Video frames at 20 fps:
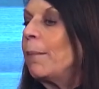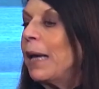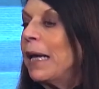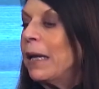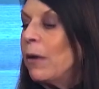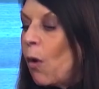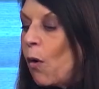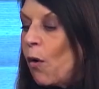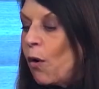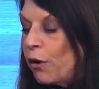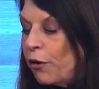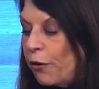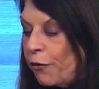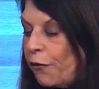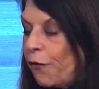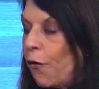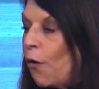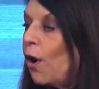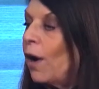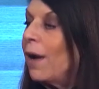in order
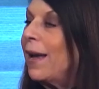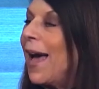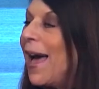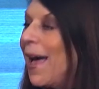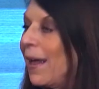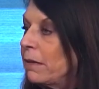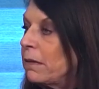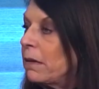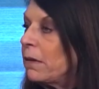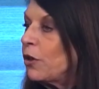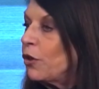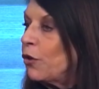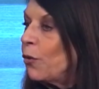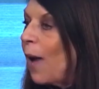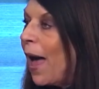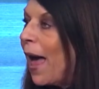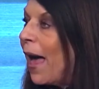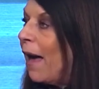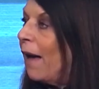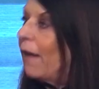for Gantz to
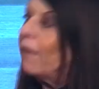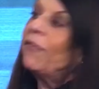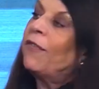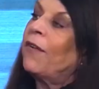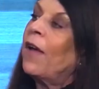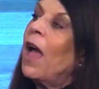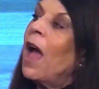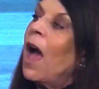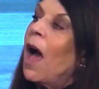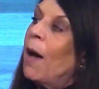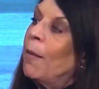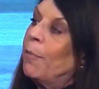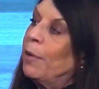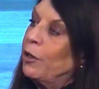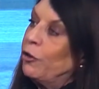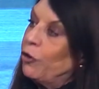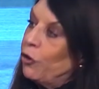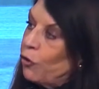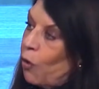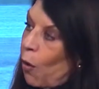have a
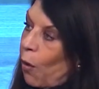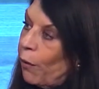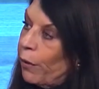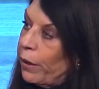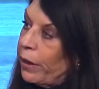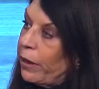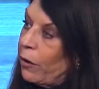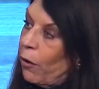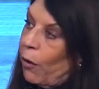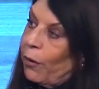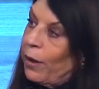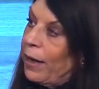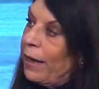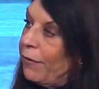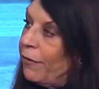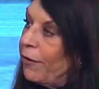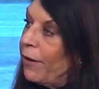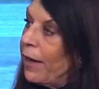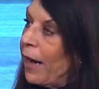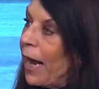majority or
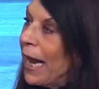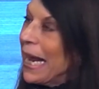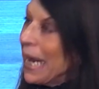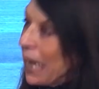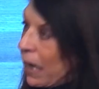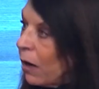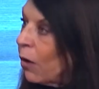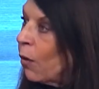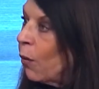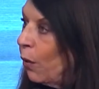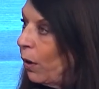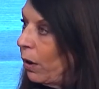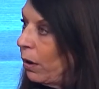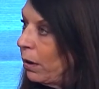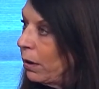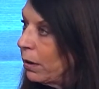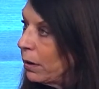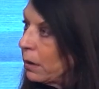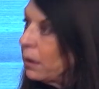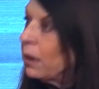even
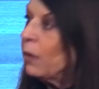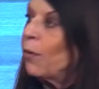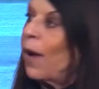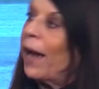equal the